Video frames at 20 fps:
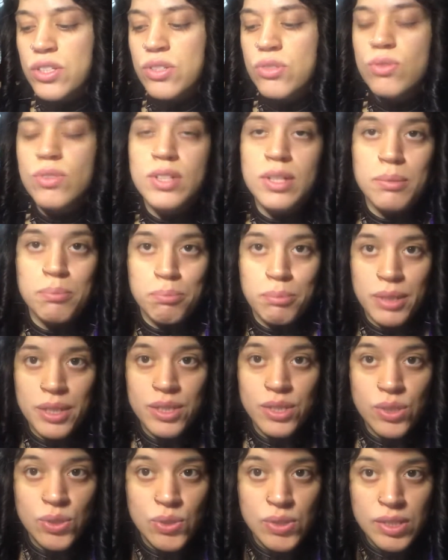to
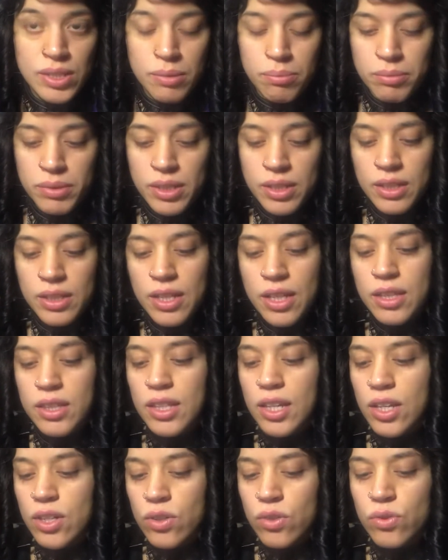commit to something that
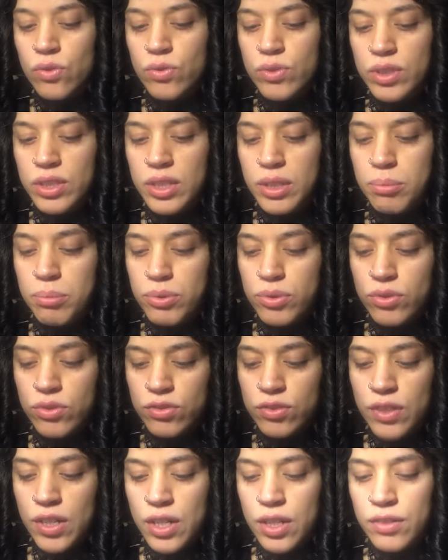they don't really approve
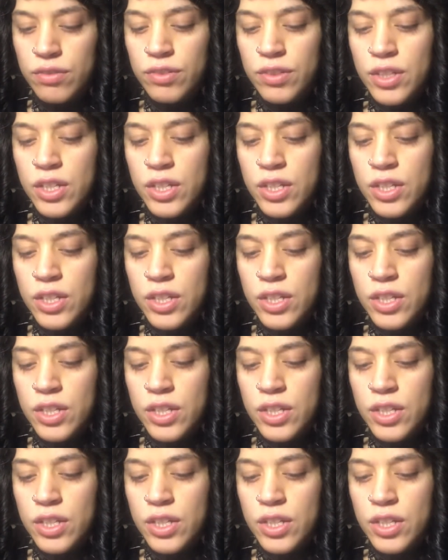of.